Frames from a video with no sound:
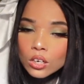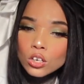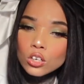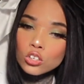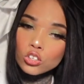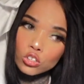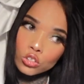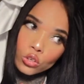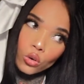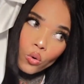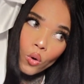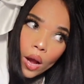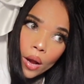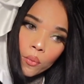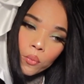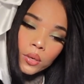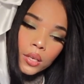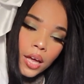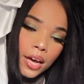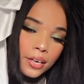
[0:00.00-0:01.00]
so I
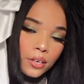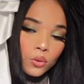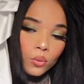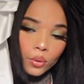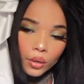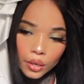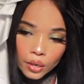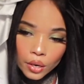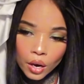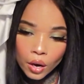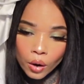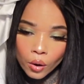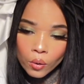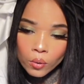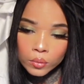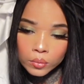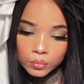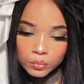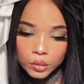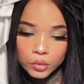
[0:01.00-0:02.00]
would like you to
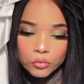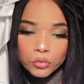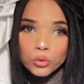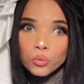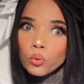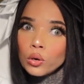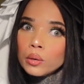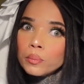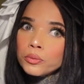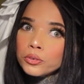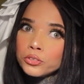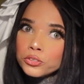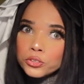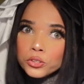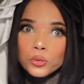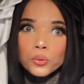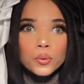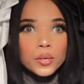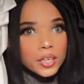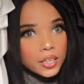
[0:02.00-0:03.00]
know, if you want to
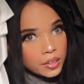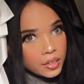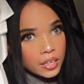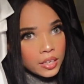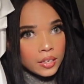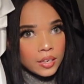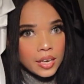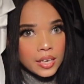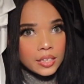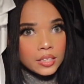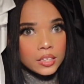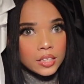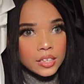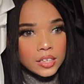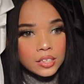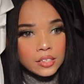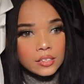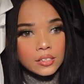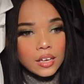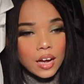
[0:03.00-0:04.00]
pursue anything like
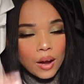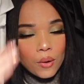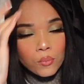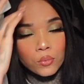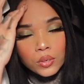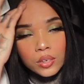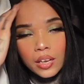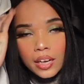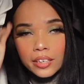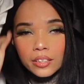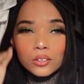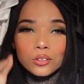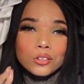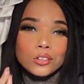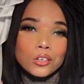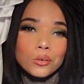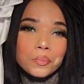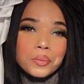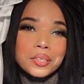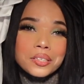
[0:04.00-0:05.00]
this, I would like you to
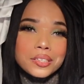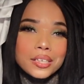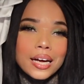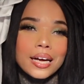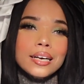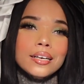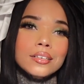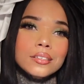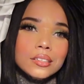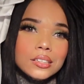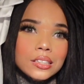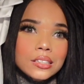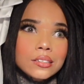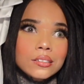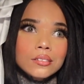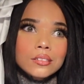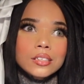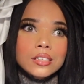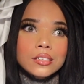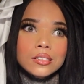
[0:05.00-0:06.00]
know my status,
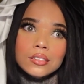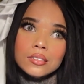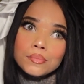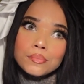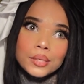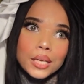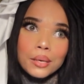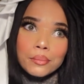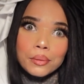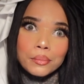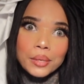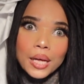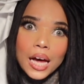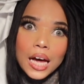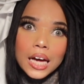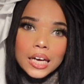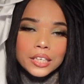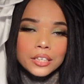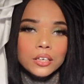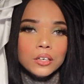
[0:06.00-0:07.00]
and it's blah, blah,
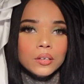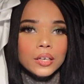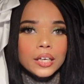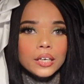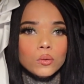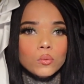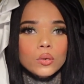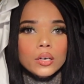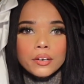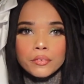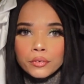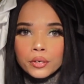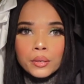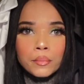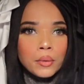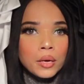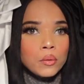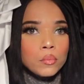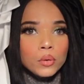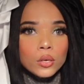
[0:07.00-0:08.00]
blah, you know, like whatever it
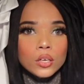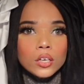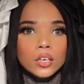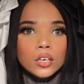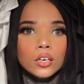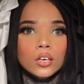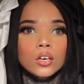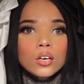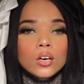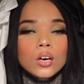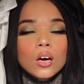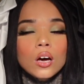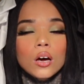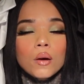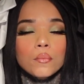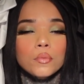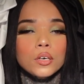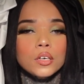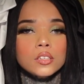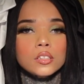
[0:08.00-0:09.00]
may be.
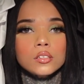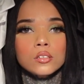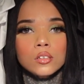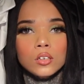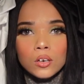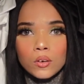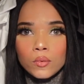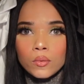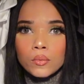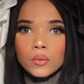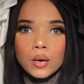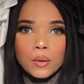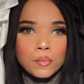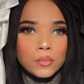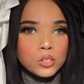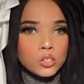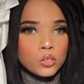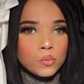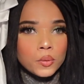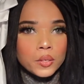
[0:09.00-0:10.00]
Because, you know, I'm
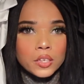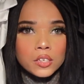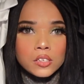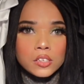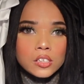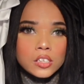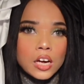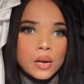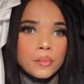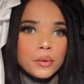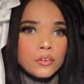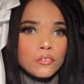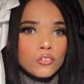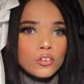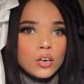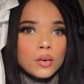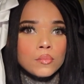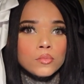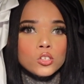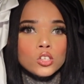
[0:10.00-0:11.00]
assuming this is coming
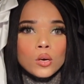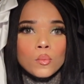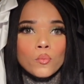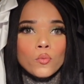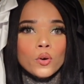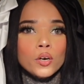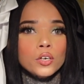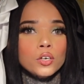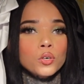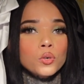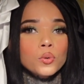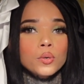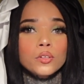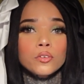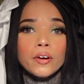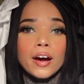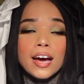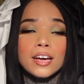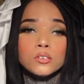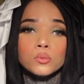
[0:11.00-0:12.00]
from someone who
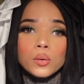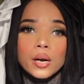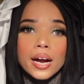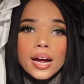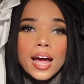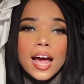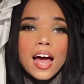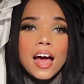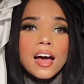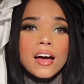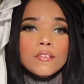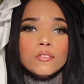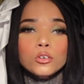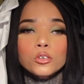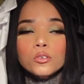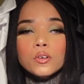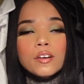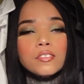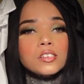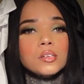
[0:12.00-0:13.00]
either has what I have, or
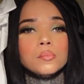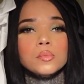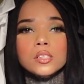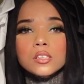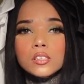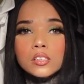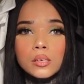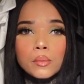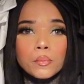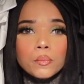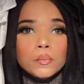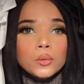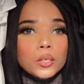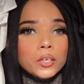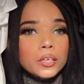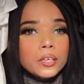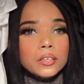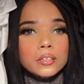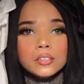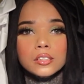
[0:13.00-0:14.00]
you have something
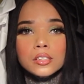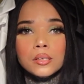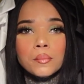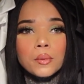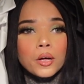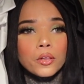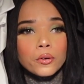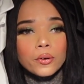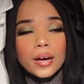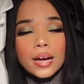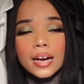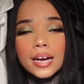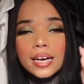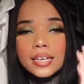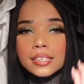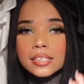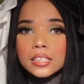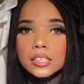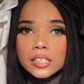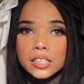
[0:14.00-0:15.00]
similar, or some other kind of
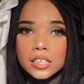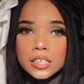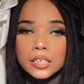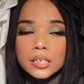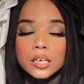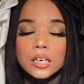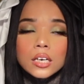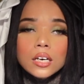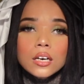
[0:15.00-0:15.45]
STD.